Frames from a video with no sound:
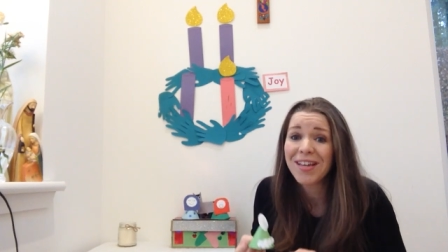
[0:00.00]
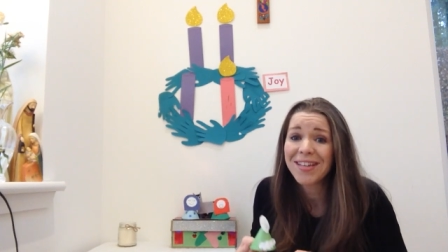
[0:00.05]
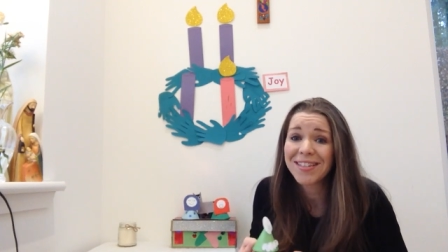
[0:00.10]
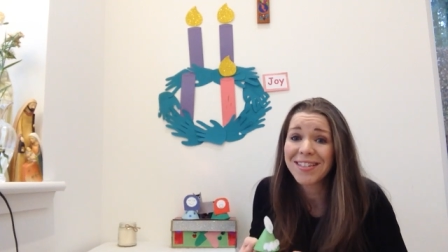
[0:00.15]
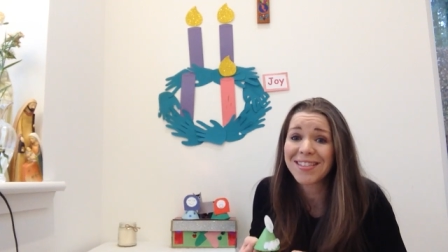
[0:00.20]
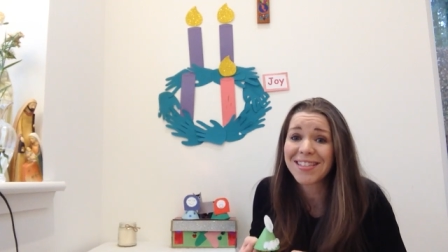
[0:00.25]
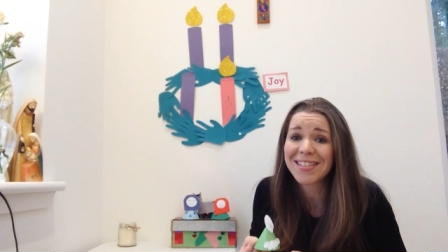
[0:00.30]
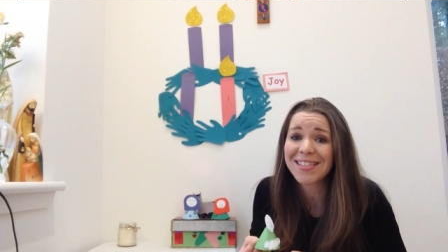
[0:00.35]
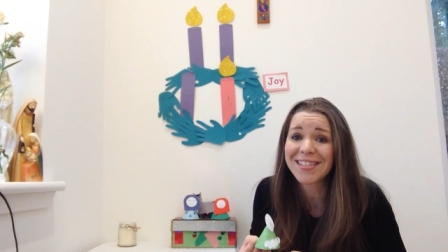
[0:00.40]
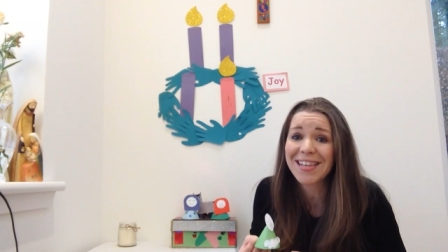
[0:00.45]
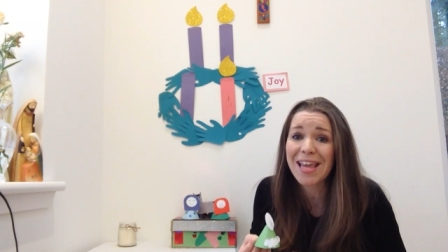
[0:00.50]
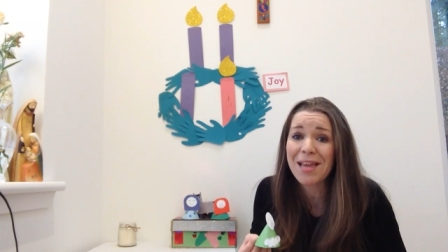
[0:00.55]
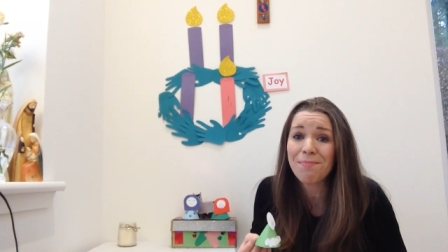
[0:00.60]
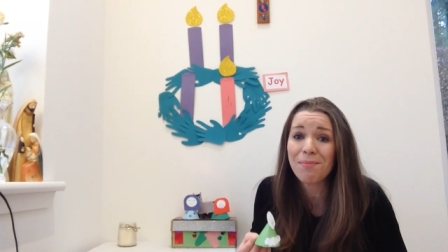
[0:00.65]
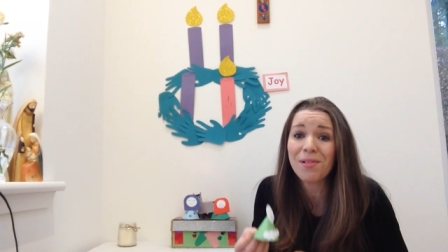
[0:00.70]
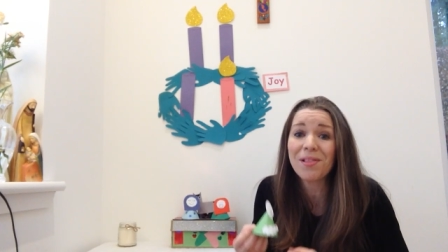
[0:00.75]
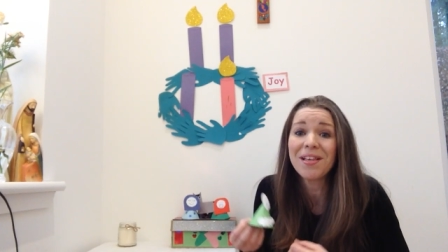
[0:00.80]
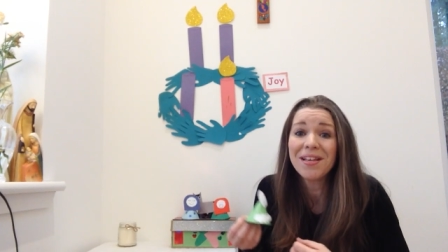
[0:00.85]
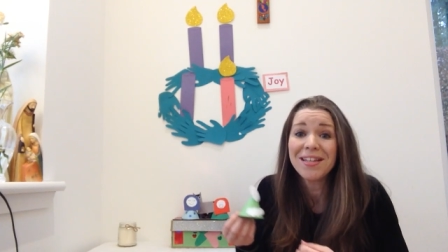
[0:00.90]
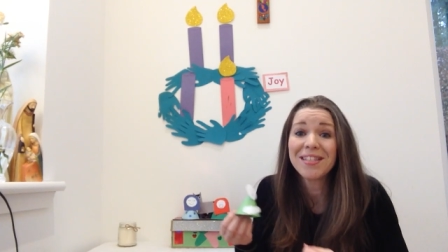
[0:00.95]
to the
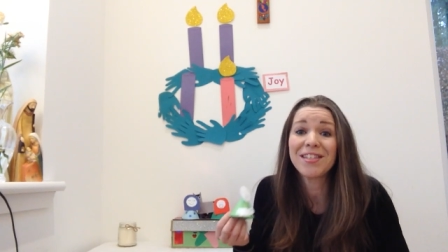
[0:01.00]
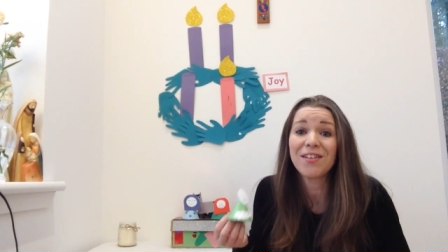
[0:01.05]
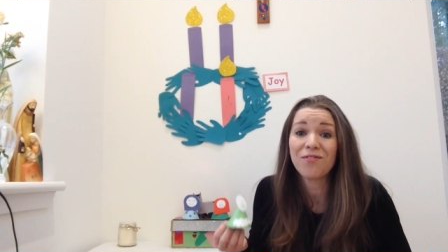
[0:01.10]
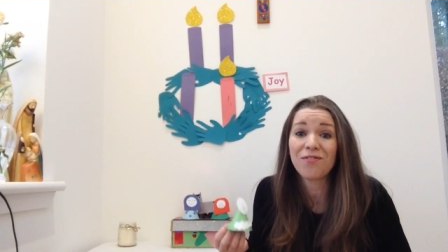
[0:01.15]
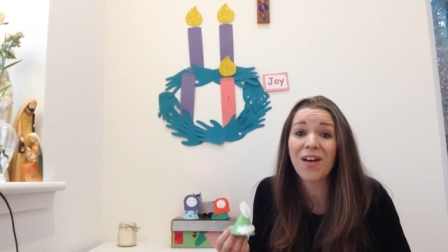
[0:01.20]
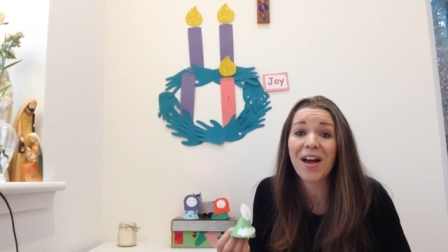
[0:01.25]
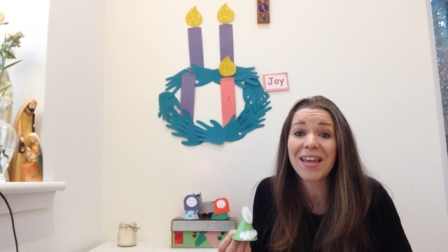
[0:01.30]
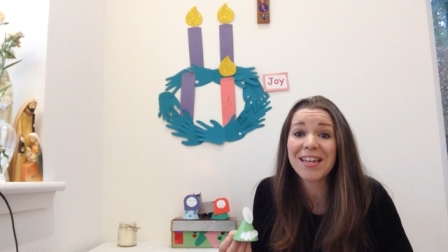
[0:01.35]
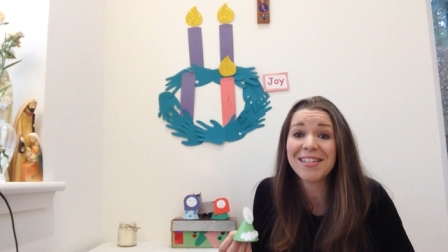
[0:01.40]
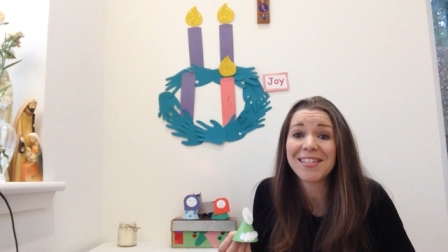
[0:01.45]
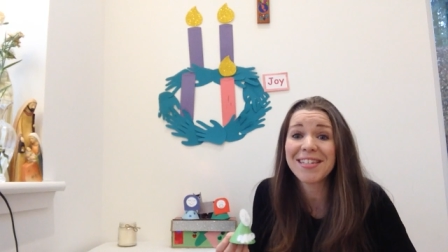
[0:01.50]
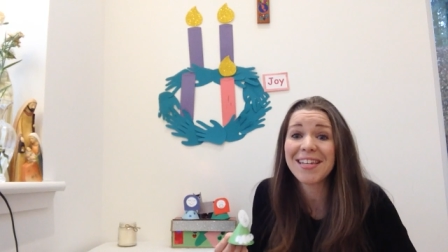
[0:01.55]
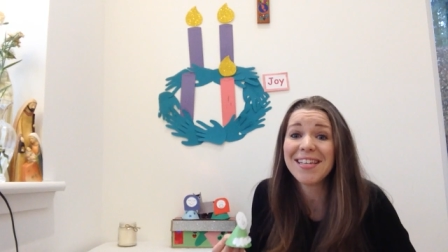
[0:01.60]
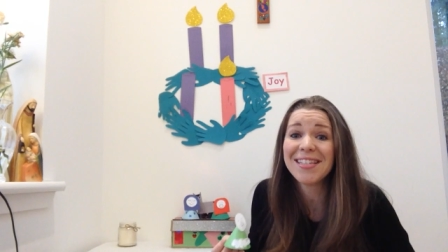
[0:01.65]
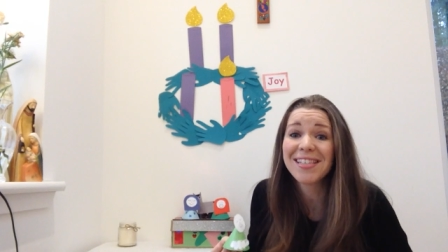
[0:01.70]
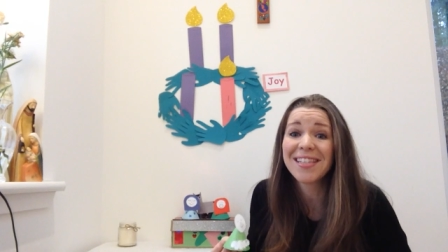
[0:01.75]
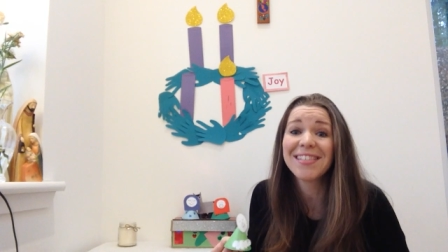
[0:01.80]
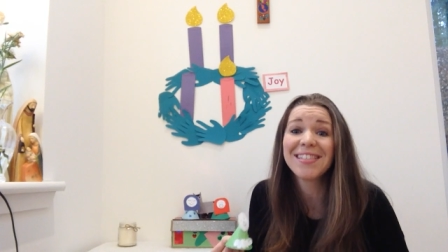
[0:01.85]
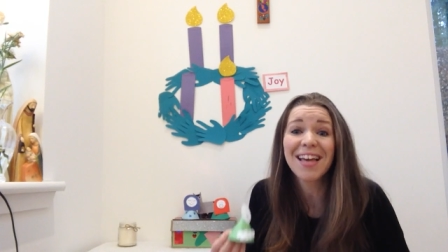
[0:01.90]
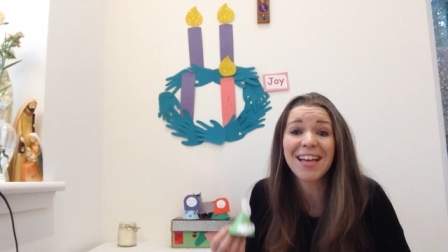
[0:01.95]
stable to find
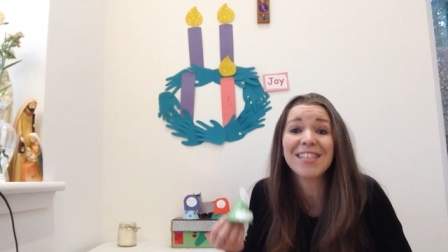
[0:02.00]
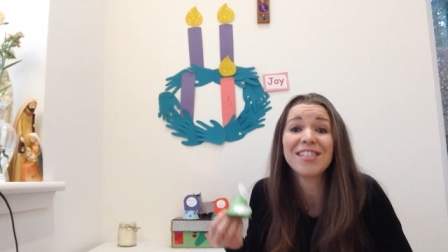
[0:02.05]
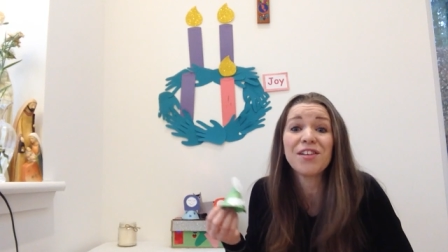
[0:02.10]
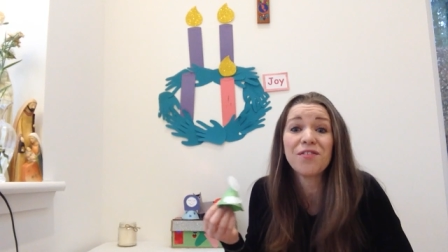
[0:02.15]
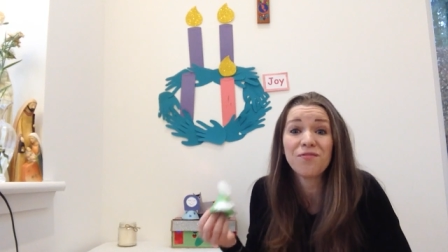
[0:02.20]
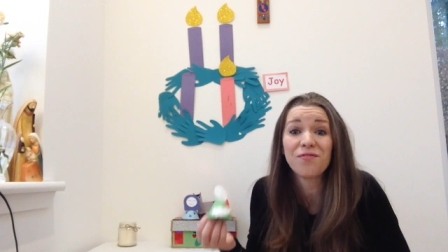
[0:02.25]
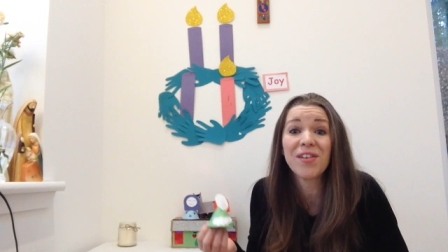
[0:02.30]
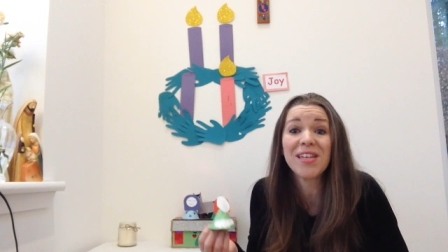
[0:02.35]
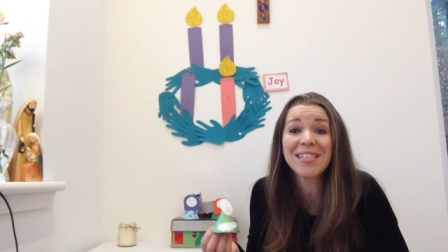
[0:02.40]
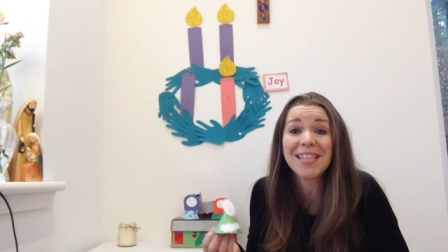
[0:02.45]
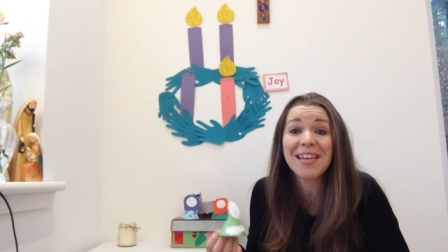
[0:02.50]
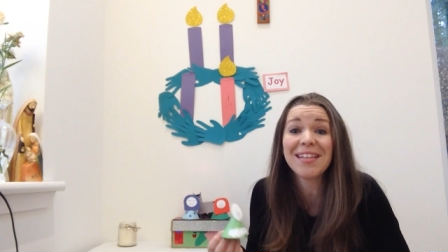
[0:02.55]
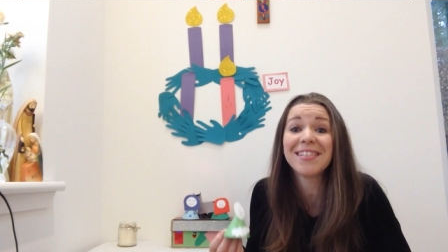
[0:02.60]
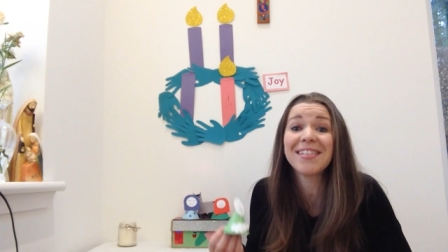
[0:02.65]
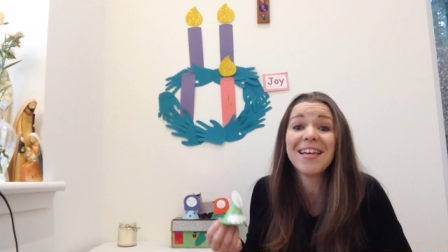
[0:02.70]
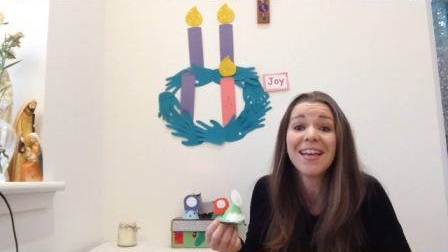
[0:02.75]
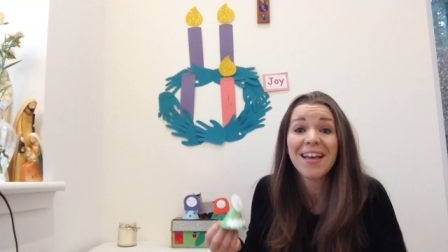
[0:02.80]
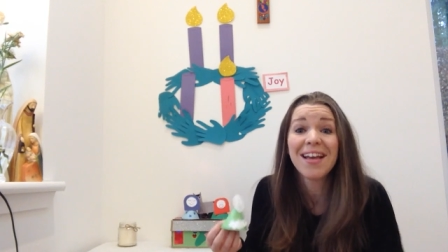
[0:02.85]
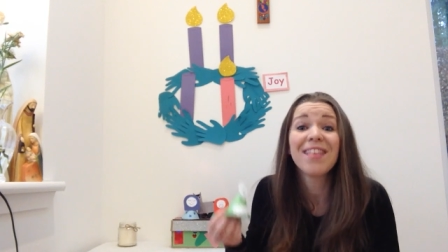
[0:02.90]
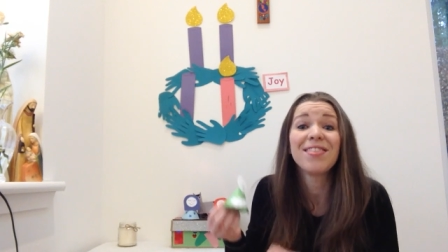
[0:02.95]
Jesus and to visit
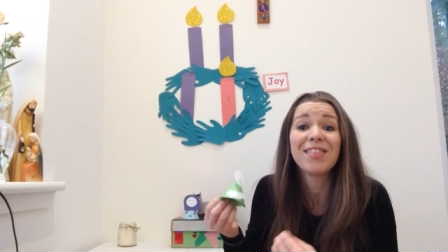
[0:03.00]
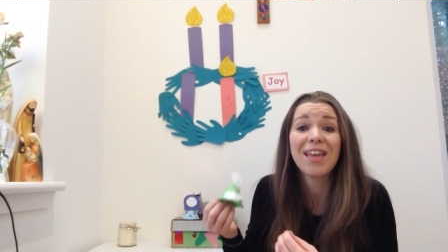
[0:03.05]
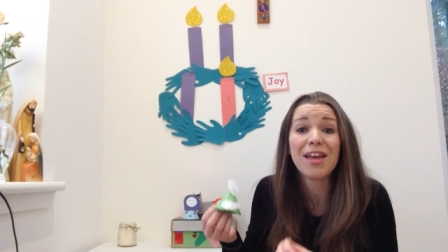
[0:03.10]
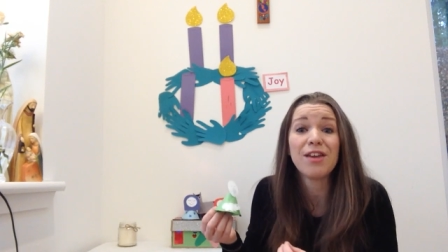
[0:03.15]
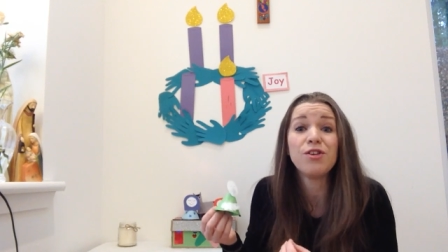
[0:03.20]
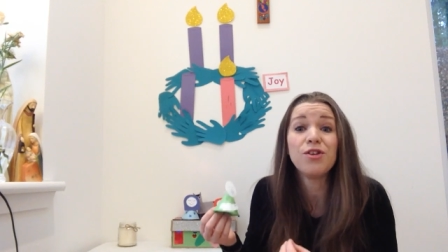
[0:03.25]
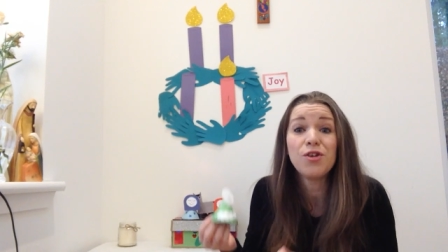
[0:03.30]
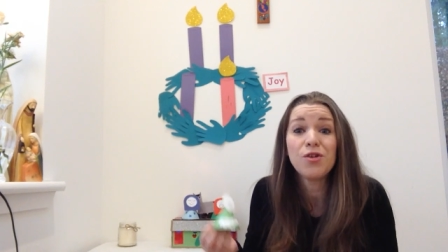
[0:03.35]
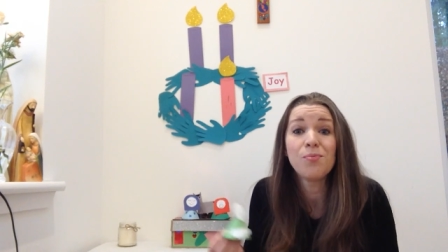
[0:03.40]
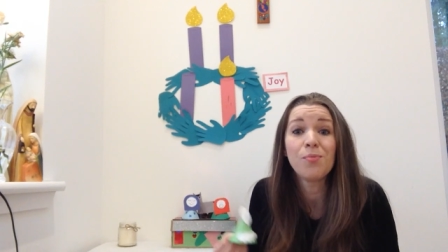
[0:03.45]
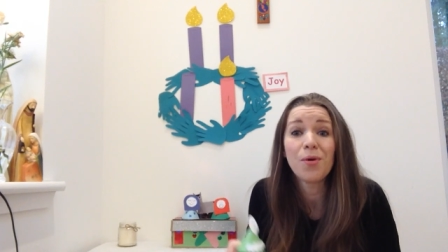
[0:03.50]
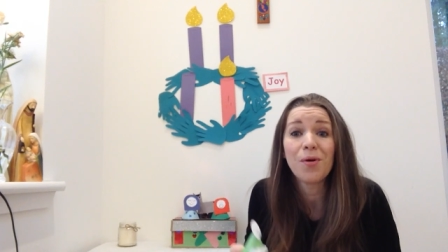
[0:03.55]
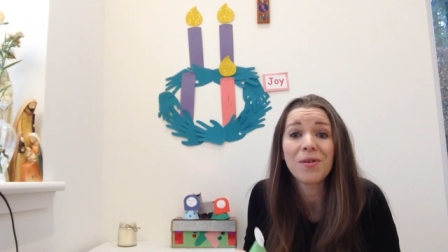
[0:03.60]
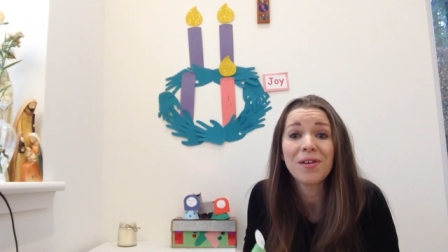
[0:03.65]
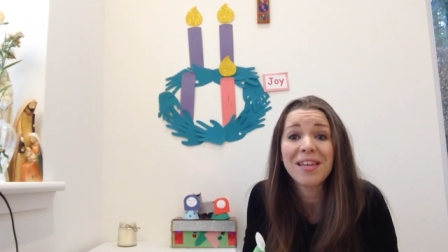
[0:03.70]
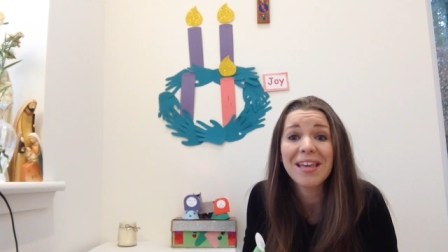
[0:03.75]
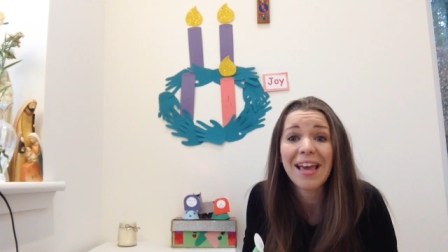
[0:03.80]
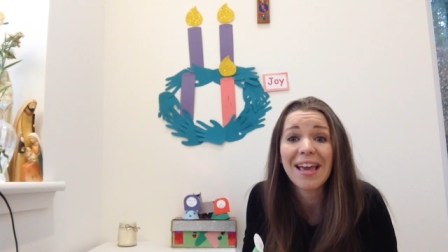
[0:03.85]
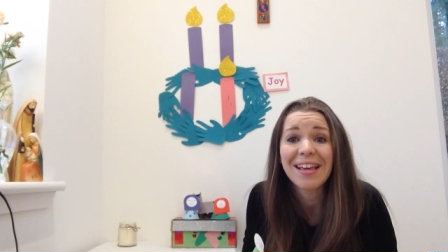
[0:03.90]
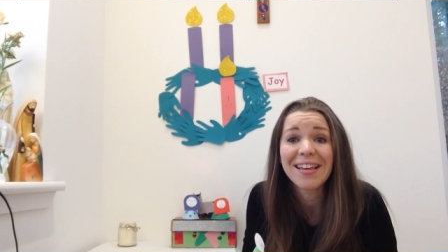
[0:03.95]
their newborn
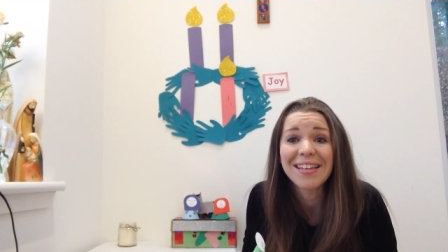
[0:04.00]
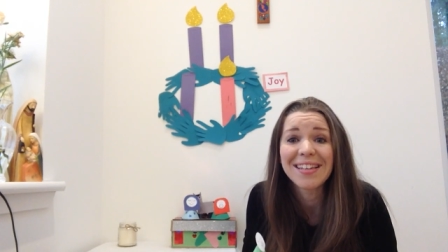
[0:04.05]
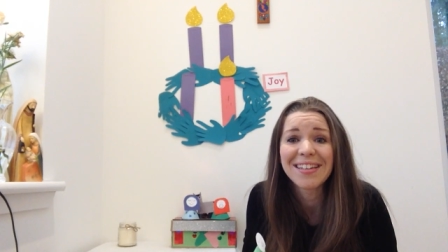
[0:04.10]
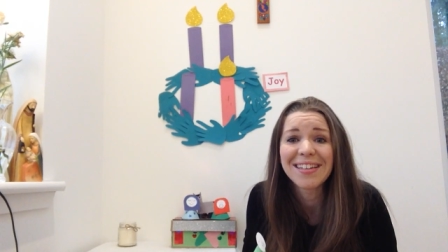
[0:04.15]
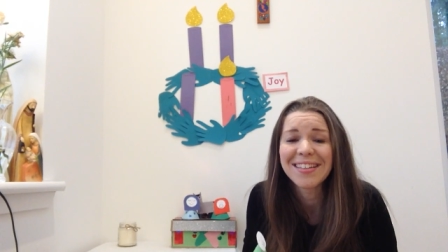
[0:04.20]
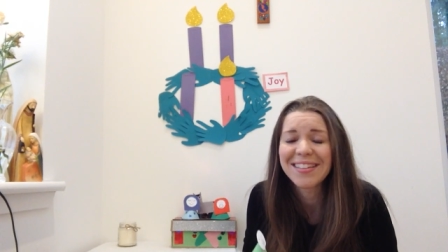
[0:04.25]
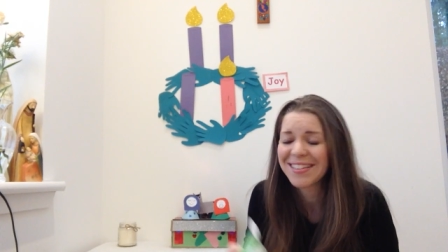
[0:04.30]
king.